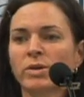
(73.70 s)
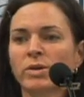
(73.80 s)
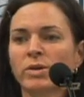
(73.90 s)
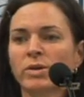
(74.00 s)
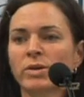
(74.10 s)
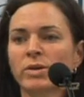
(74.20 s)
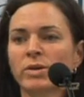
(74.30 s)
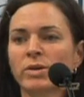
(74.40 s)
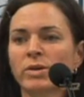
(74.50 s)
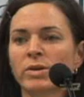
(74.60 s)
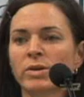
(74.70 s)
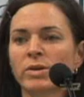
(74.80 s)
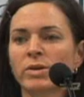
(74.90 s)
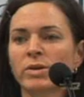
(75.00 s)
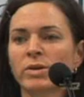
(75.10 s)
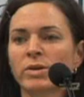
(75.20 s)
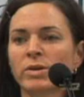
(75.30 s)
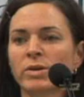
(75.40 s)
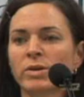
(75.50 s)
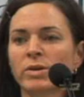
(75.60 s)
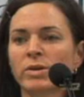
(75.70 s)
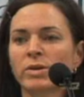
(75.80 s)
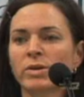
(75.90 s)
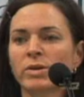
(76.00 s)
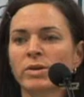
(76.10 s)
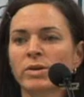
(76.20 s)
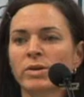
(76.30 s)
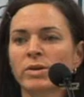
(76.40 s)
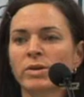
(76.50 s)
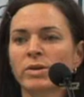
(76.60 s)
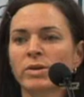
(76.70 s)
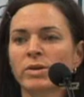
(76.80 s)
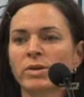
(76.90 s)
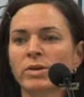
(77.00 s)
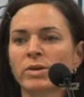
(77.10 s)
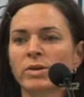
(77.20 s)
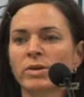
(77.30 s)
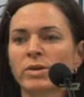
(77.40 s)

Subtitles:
[no speech]